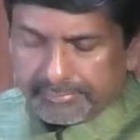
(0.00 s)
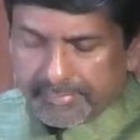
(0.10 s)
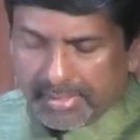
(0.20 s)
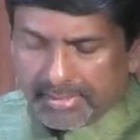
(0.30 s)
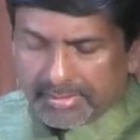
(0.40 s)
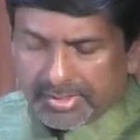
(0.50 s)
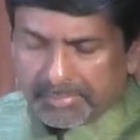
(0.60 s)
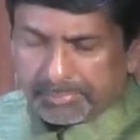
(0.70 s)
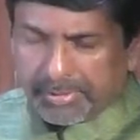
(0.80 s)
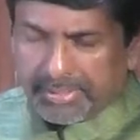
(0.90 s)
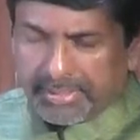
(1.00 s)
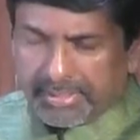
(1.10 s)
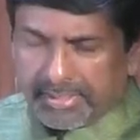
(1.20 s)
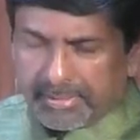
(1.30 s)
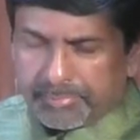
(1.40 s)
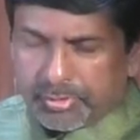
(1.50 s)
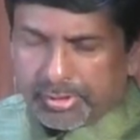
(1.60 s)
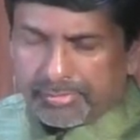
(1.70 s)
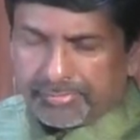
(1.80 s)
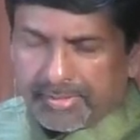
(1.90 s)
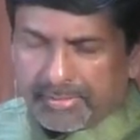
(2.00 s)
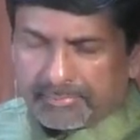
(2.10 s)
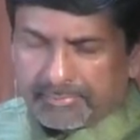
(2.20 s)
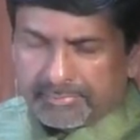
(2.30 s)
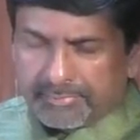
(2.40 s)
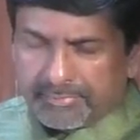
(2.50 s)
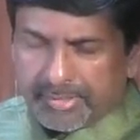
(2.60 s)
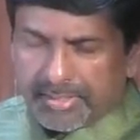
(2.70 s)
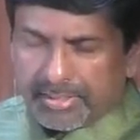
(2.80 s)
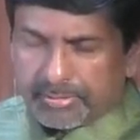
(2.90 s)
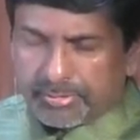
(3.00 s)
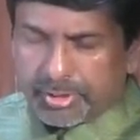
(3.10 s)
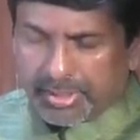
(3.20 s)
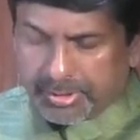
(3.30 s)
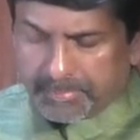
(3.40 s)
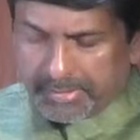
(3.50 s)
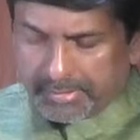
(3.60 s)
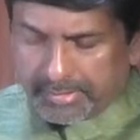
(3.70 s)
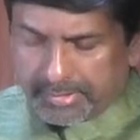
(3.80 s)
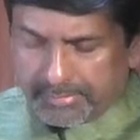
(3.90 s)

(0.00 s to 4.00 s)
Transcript: and simply observe them without judgment.